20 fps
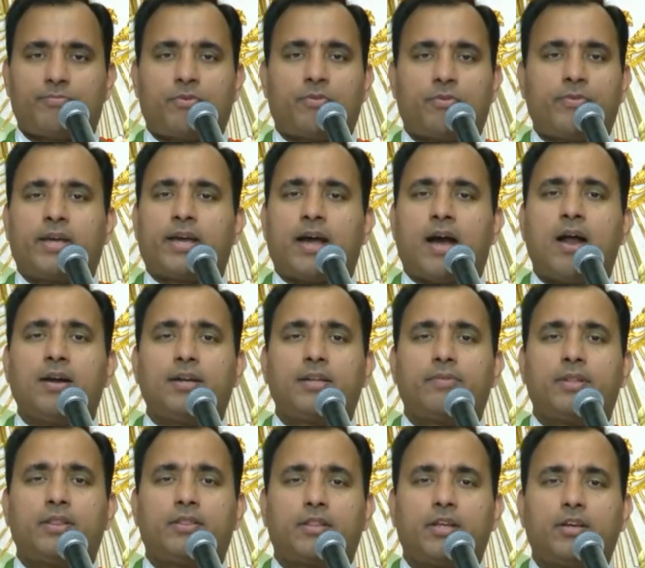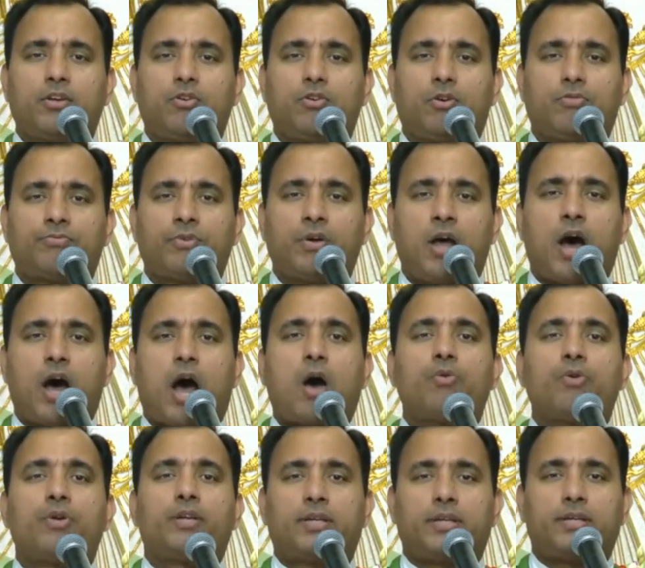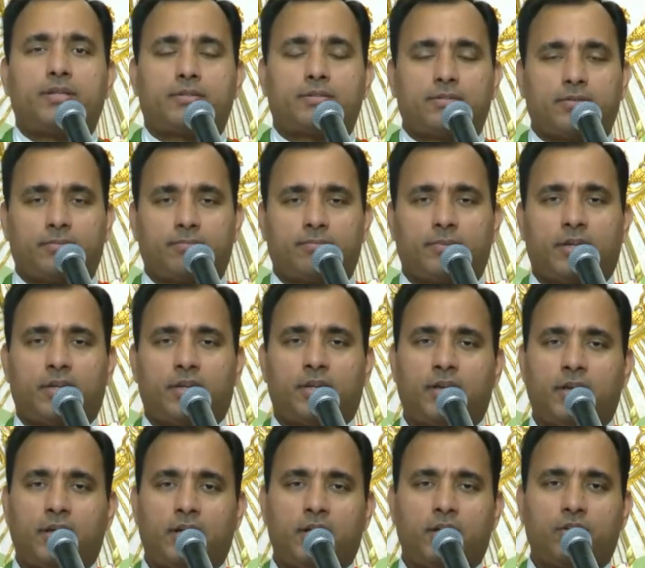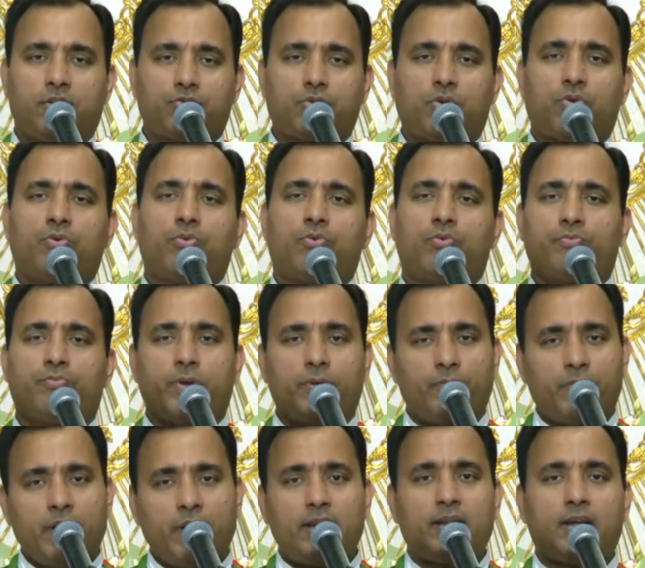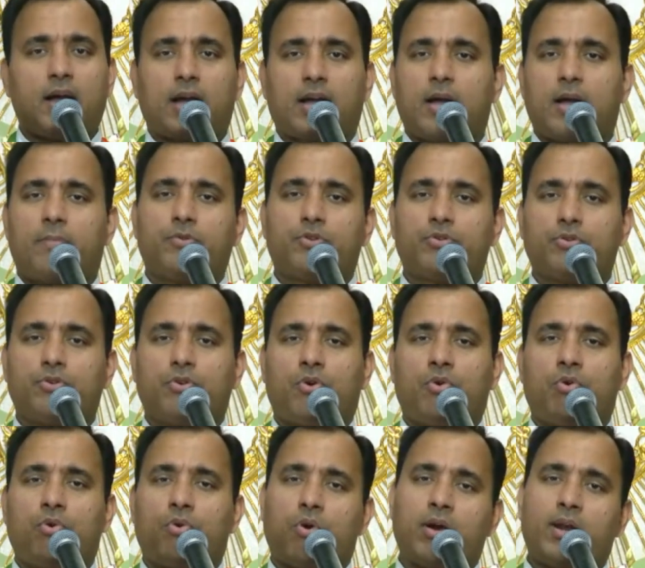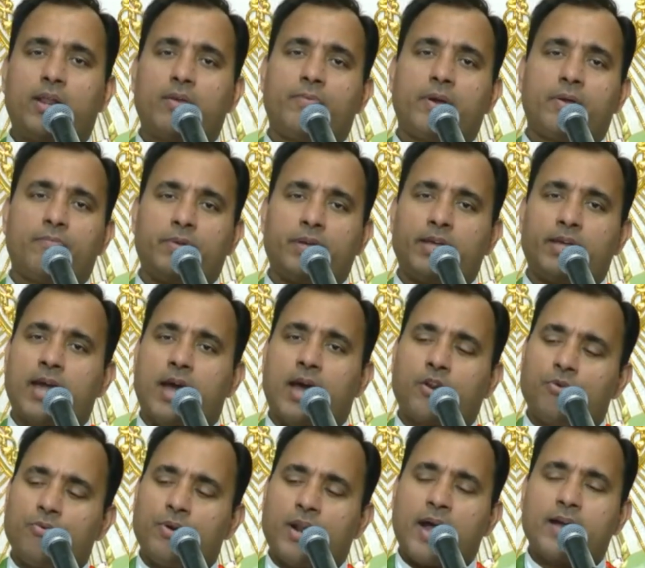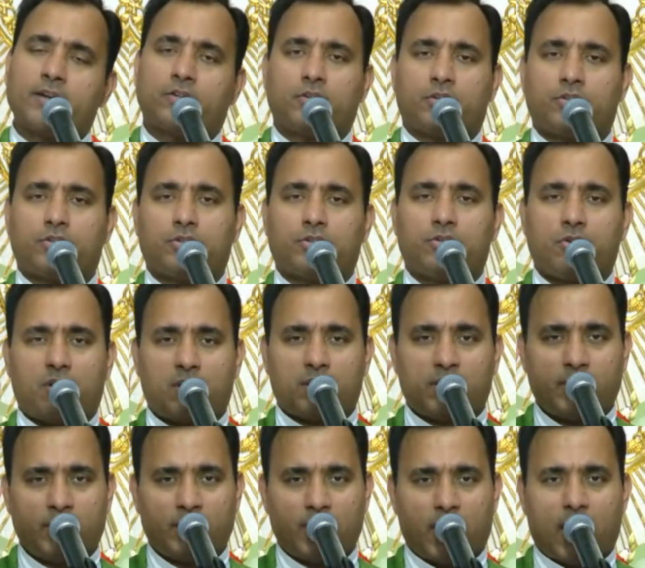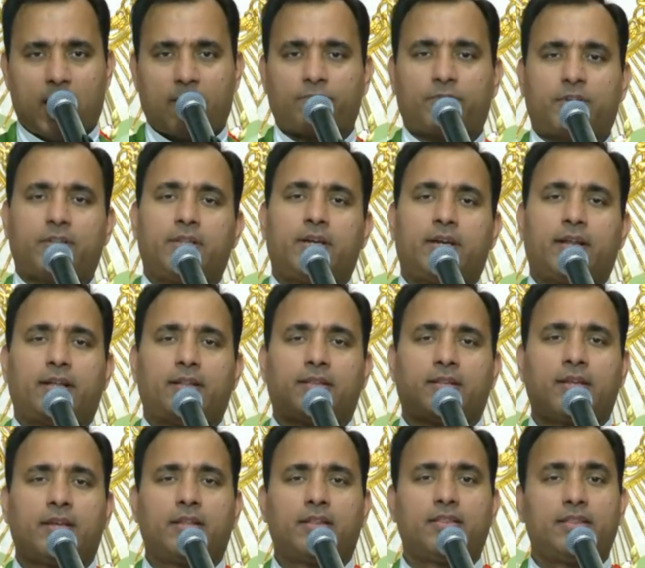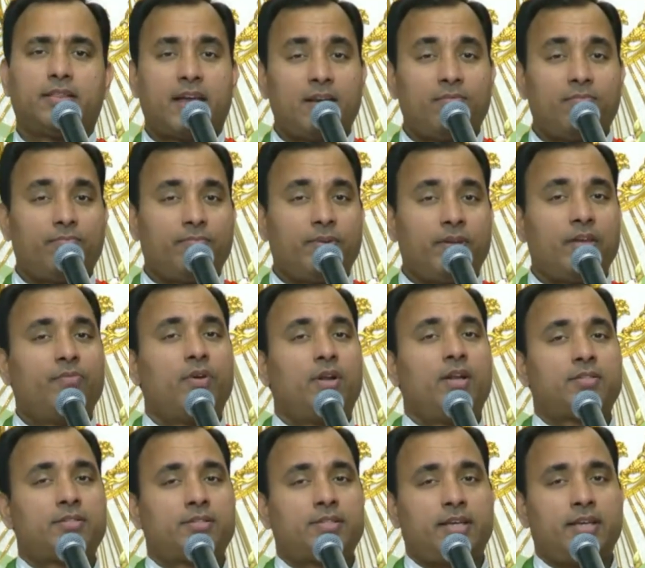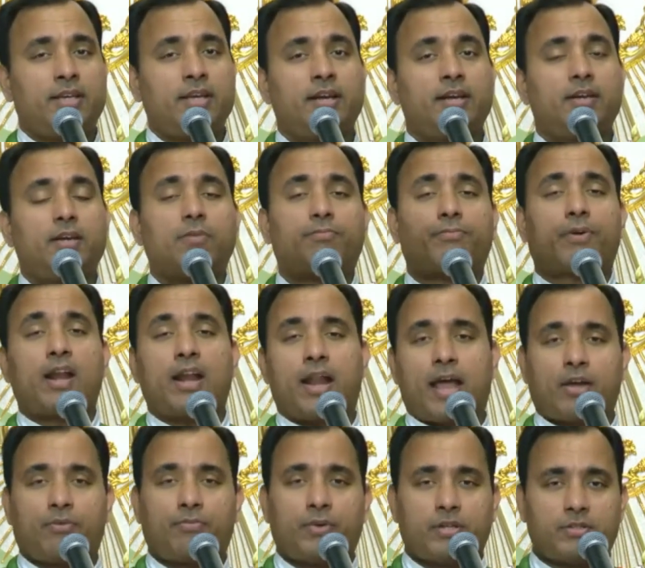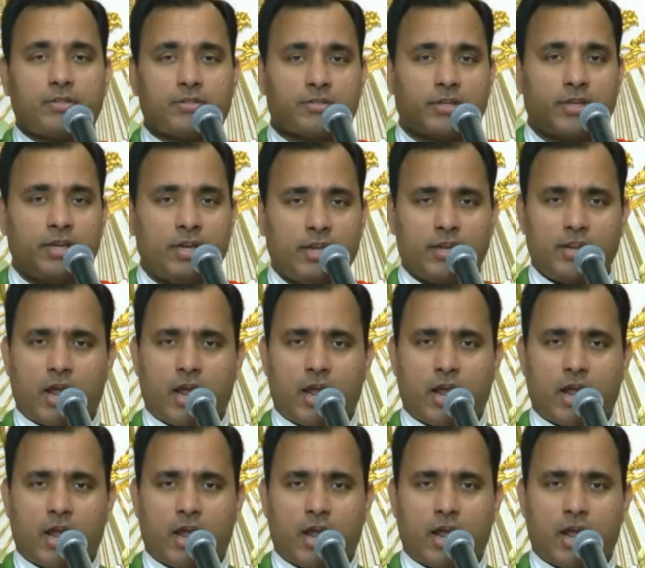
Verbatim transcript: Therefore, we can't even think of how it is. So, we will come to know only when we are united to God after the death then we will see different languages.